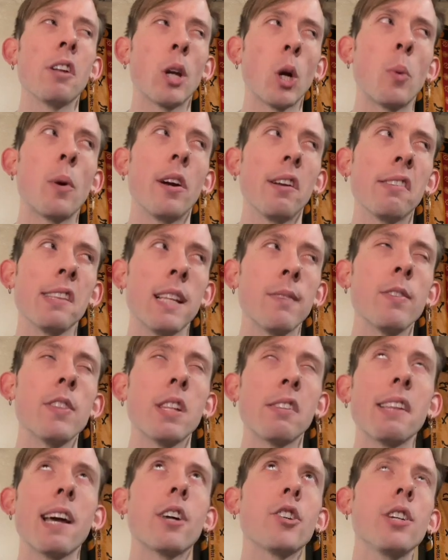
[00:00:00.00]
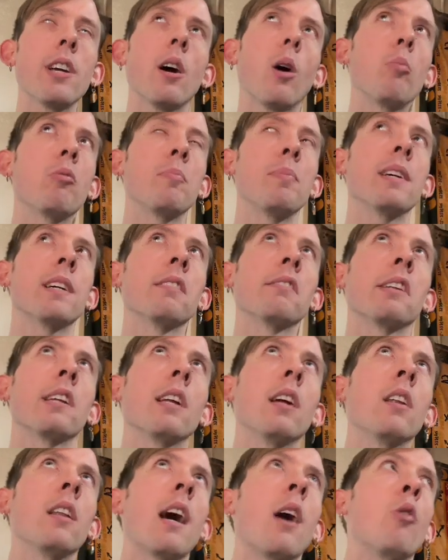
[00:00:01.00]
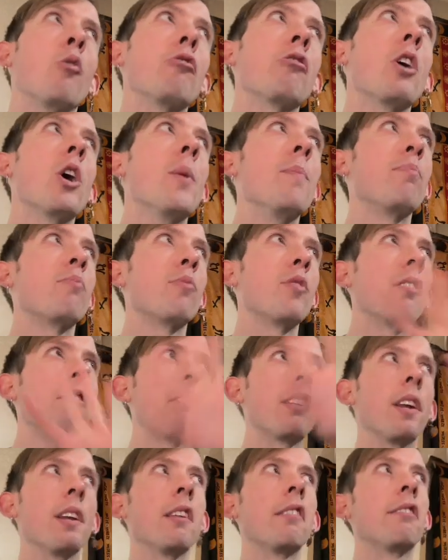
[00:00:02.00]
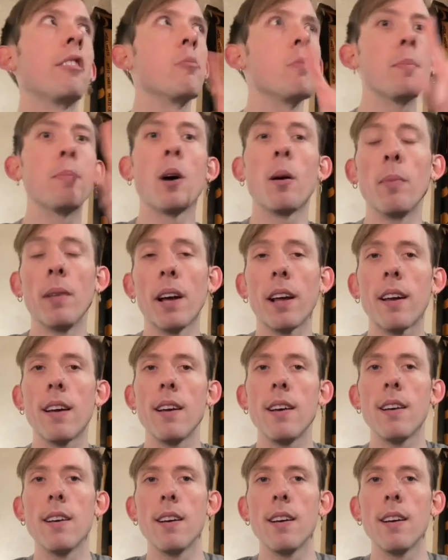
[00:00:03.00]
Aquarius 11th, this actually helps because it allows the sun to still be public.